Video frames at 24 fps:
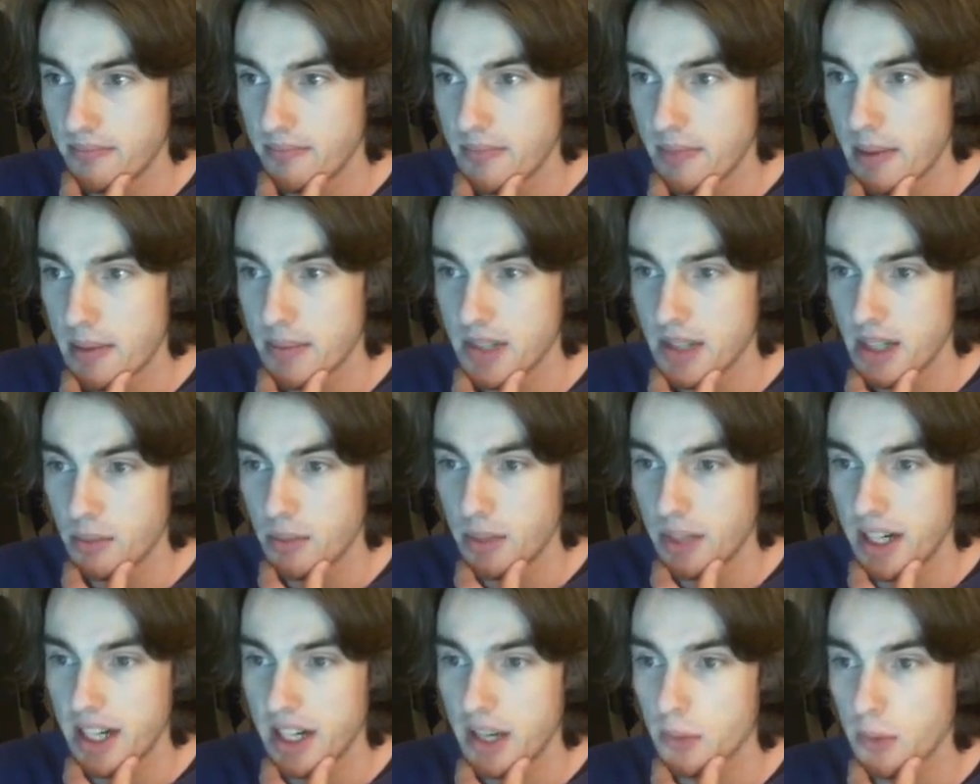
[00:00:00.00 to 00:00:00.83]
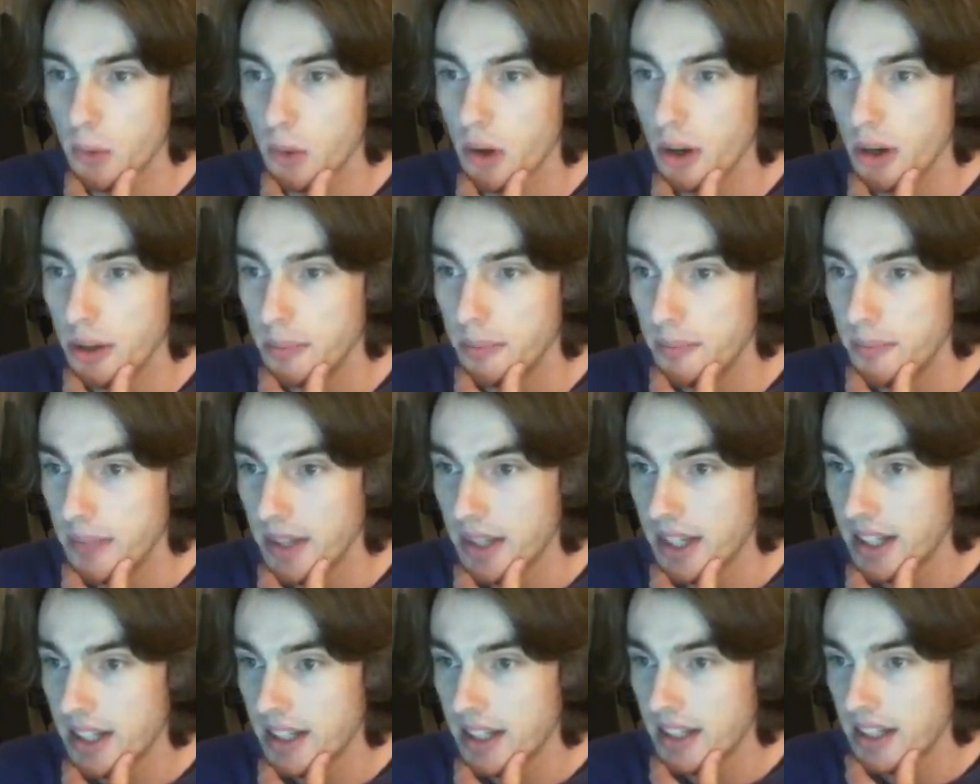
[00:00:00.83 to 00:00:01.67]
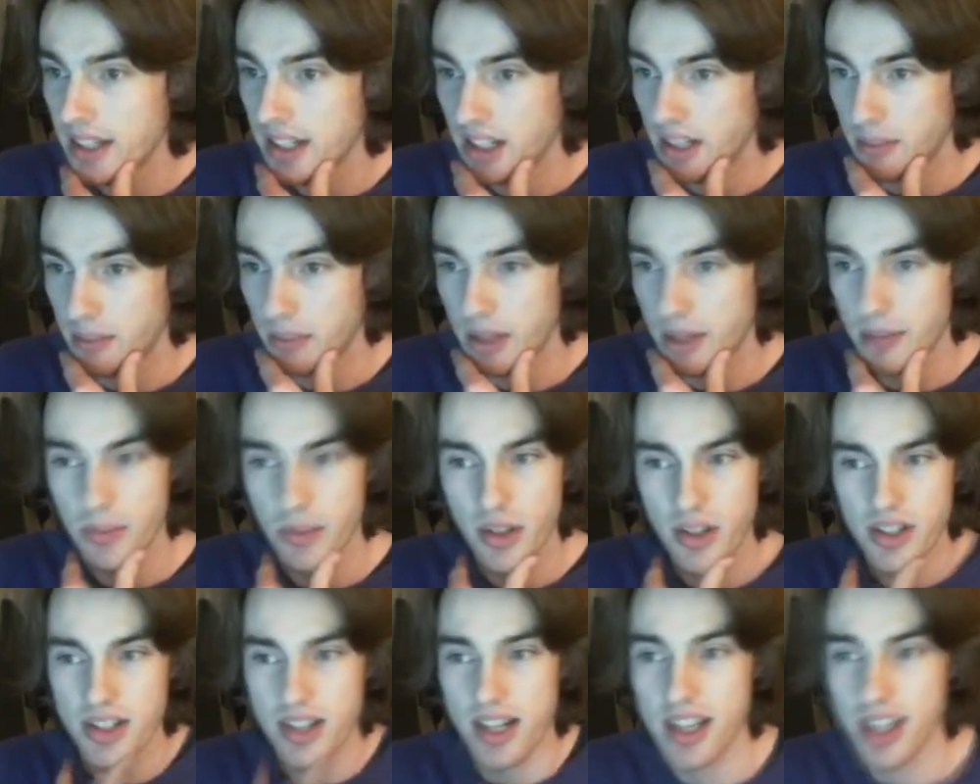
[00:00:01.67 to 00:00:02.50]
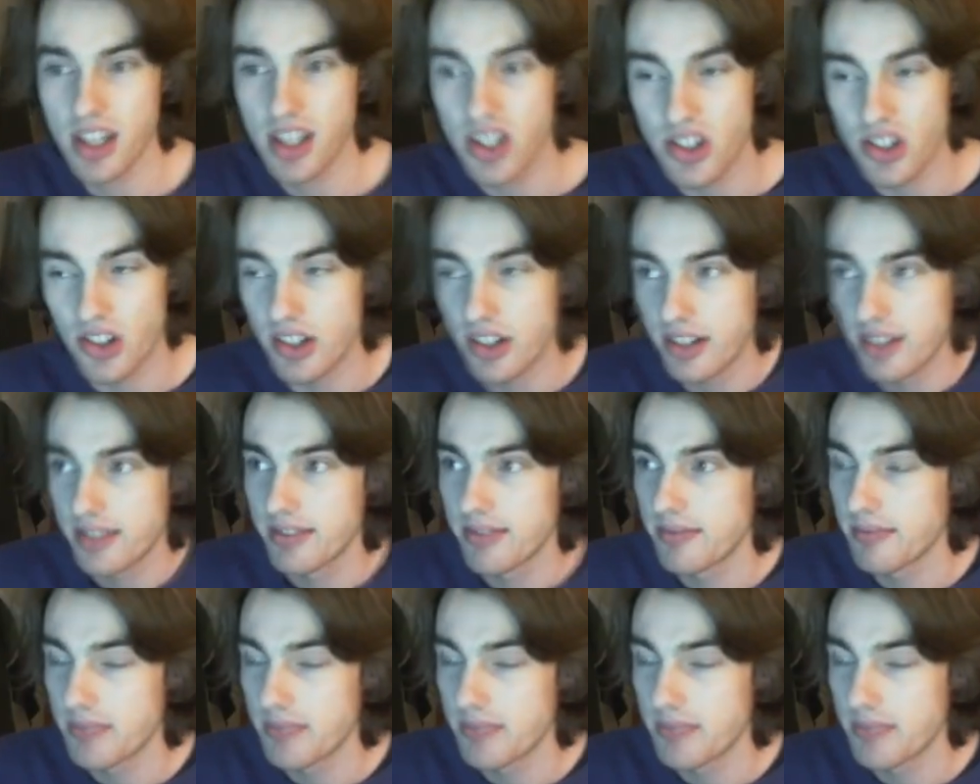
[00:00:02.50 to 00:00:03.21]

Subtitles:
maybe somewhere near Rome, but I'm not entirely sure,